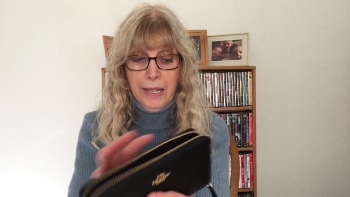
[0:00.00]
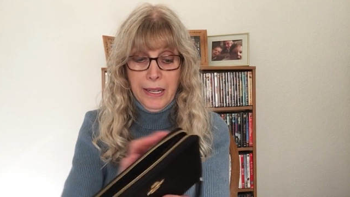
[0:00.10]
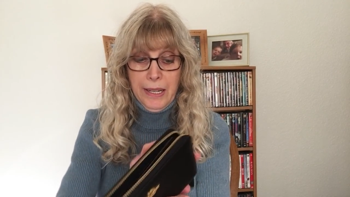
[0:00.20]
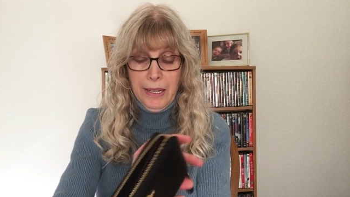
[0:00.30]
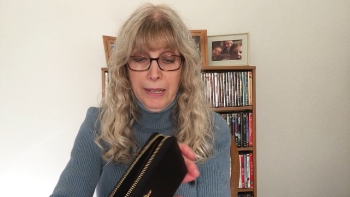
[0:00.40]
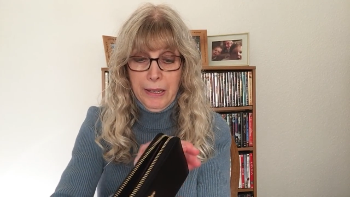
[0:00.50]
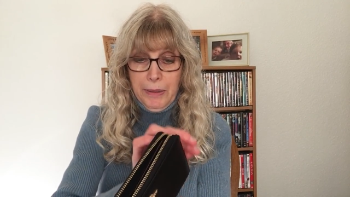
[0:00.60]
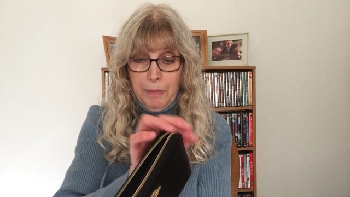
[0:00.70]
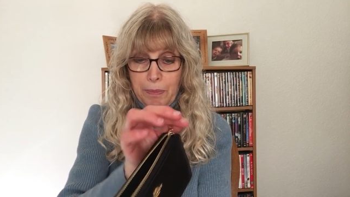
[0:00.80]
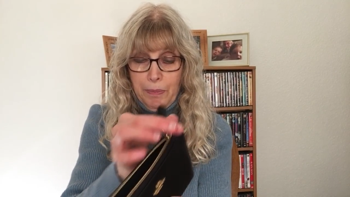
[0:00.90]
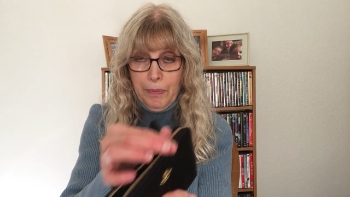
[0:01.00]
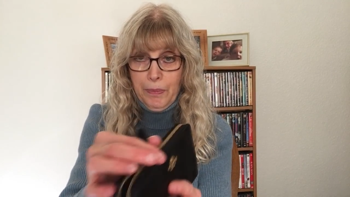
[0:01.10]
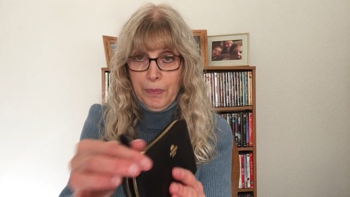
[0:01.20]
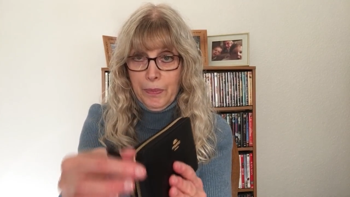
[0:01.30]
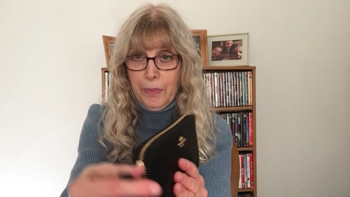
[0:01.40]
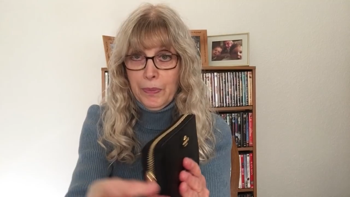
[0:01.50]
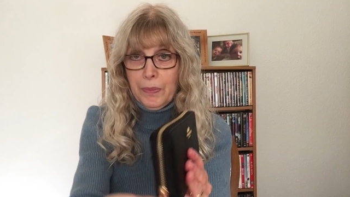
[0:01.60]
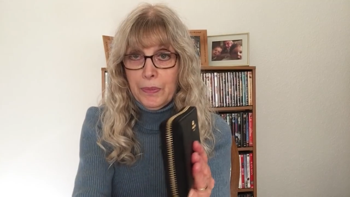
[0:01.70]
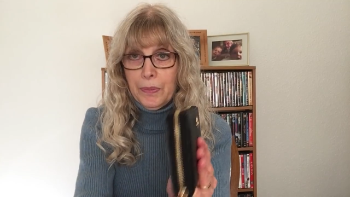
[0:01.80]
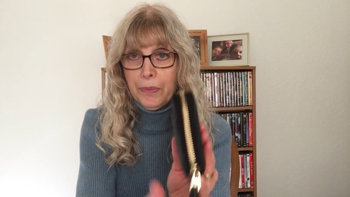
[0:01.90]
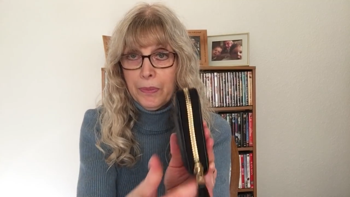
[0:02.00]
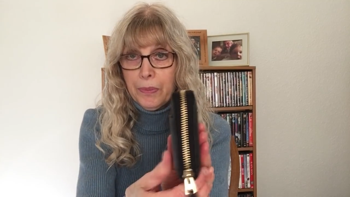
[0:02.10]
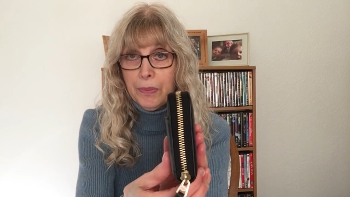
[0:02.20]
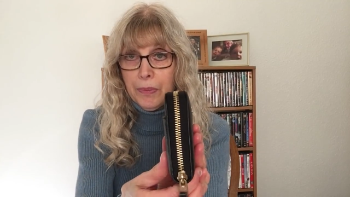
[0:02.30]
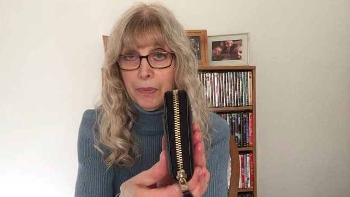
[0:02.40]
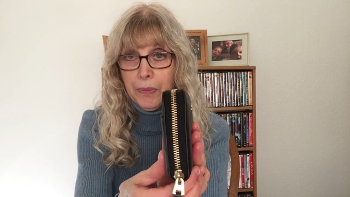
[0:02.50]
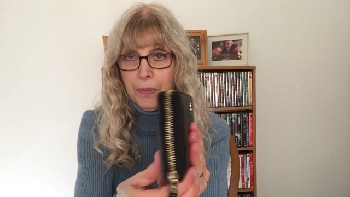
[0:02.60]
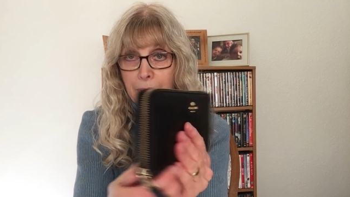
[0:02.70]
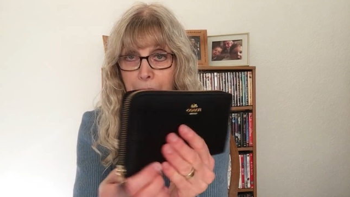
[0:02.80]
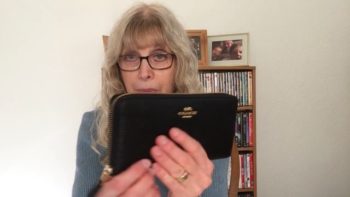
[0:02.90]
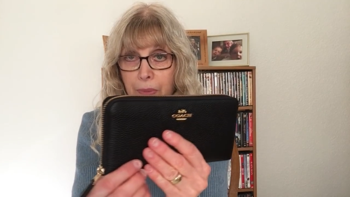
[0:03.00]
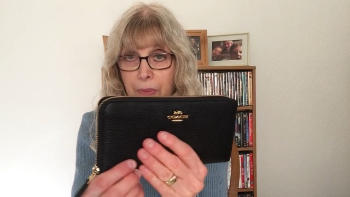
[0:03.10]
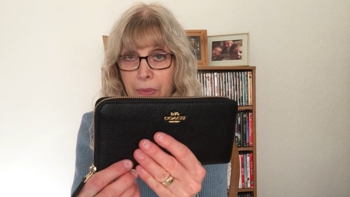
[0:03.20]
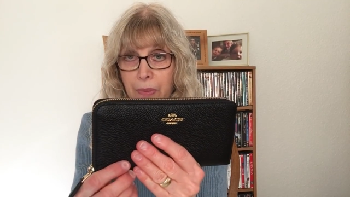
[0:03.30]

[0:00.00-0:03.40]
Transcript: [no speech]